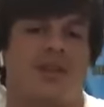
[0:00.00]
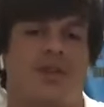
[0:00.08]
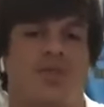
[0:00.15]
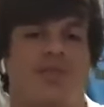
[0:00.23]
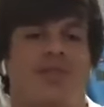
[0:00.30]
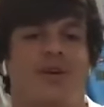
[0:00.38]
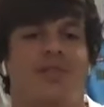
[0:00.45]

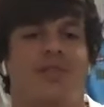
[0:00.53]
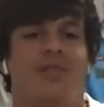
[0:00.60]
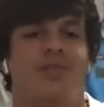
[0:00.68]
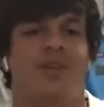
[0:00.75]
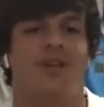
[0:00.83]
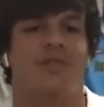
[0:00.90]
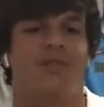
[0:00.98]
was thoughts of
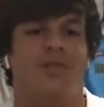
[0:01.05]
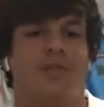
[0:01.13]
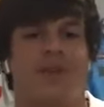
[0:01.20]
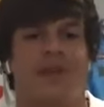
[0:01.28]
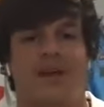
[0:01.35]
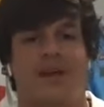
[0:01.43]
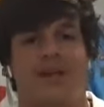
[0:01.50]
transfer
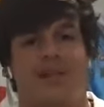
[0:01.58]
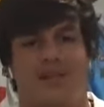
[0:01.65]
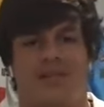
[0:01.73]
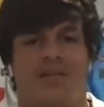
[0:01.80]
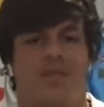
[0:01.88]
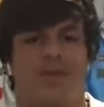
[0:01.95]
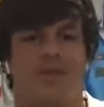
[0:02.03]

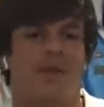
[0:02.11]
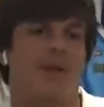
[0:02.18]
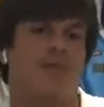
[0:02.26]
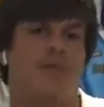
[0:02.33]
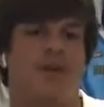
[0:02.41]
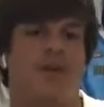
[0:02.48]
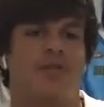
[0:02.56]
when
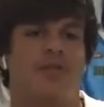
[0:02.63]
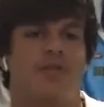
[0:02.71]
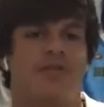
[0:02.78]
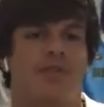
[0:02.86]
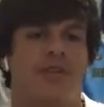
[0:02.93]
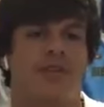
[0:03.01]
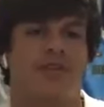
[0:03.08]
everyone else was
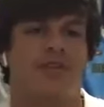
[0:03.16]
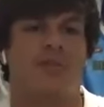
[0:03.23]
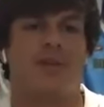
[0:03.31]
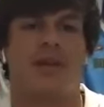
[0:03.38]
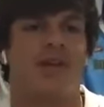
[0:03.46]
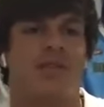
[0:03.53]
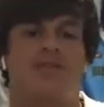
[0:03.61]
transferring, but
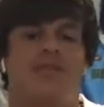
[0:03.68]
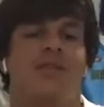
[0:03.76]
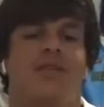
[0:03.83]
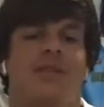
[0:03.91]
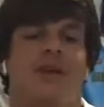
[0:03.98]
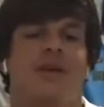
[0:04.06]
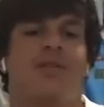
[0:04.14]

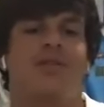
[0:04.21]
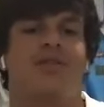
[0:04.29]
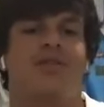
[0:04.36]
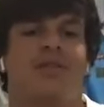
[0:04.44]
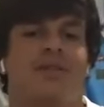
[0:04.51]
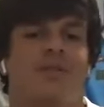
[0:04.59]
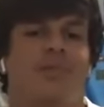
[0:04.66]
I'd always
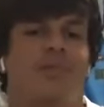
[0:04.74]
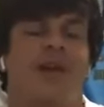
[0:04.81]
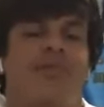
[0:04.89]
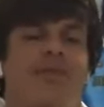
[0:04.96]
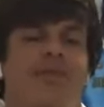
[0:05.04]
playing for